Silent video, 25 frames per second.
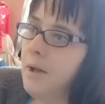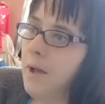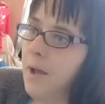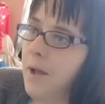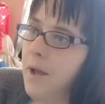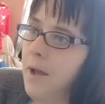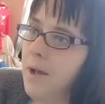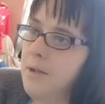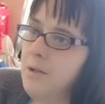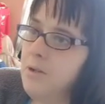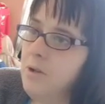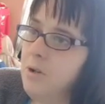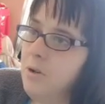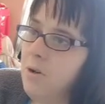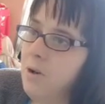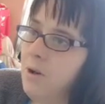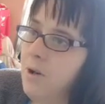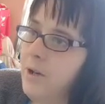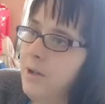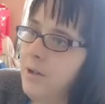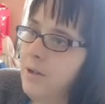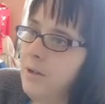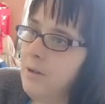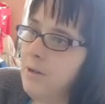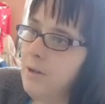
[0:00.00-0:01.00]
as you
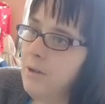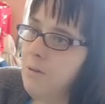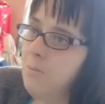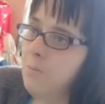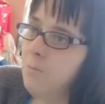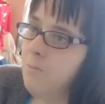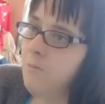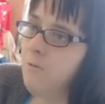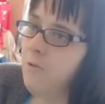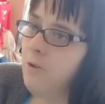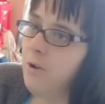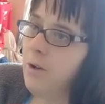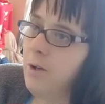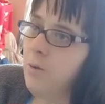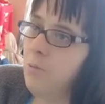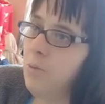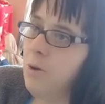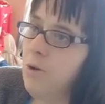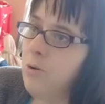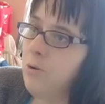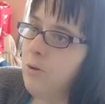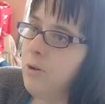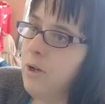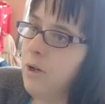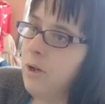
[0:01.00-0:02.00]
guys pretty
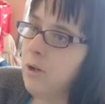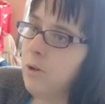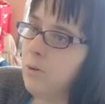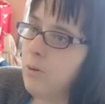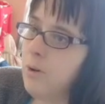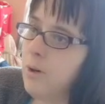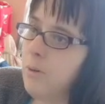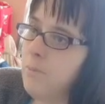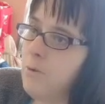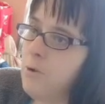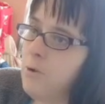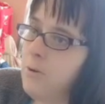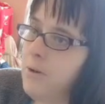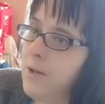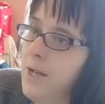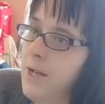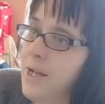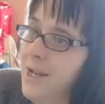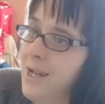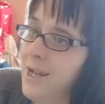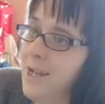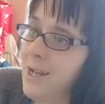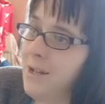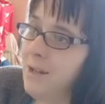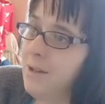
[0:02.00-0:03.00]
well know, I'm not
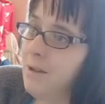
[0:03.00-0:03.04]
here.